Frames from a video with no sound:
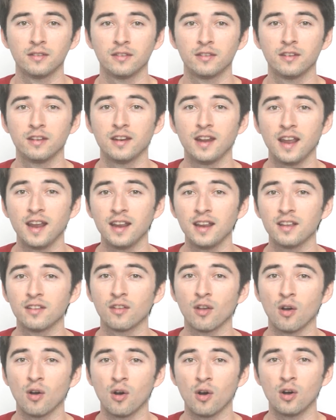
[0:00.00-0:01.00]
Today
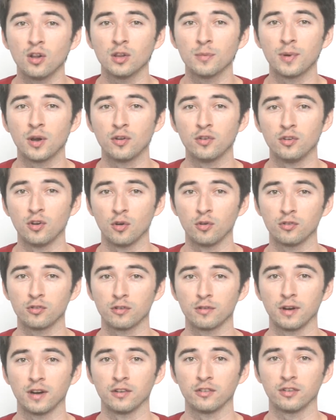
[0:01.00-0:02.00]
is all about note
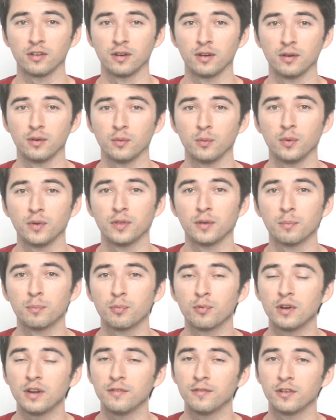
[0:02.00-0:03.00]
duration with a
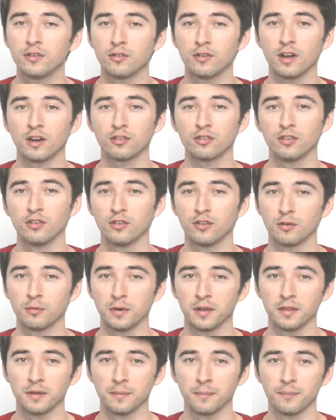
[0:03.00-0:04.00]
brief introduction to
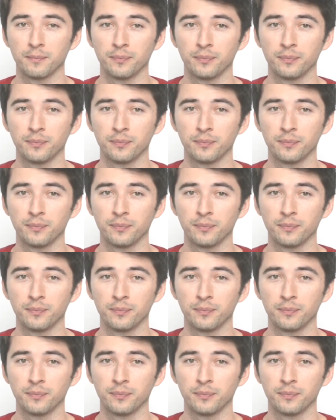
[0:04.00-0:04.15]
rhythm.